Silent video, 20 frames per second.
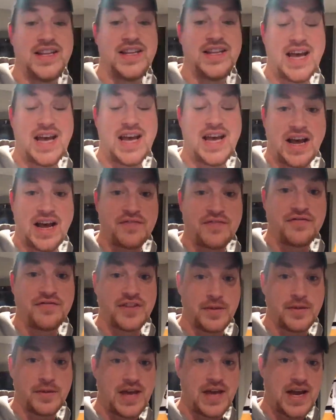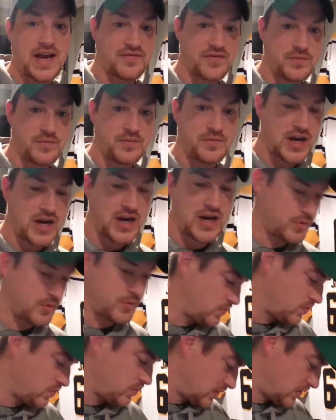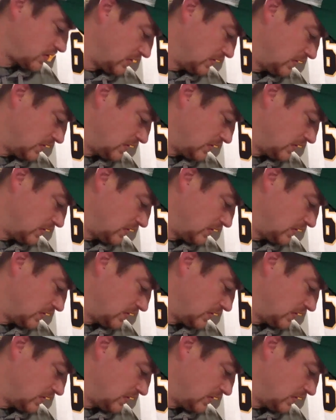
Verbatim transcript: that, I flipped that from Shop Goodwill.